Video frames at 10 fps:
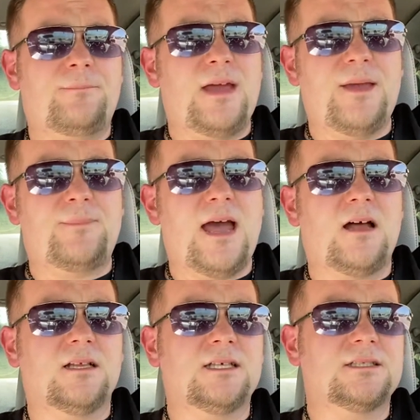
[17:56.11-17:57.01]

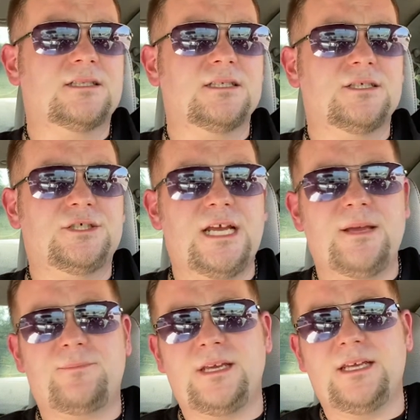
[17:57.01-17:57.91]
PayPal is
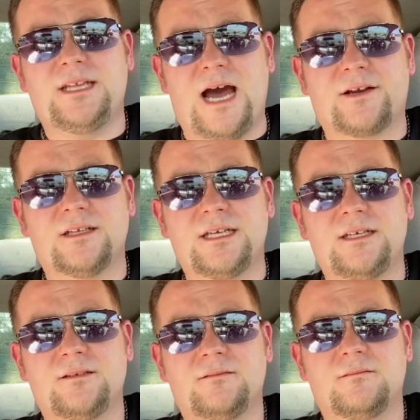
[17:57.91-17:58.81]

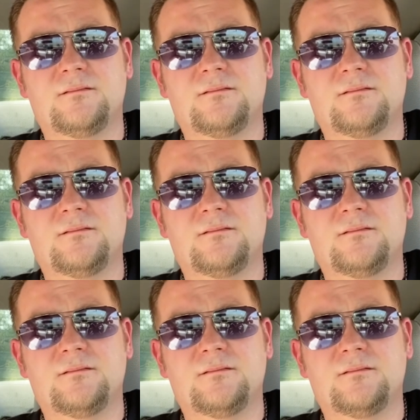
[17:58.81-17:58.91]
jpdonnelly,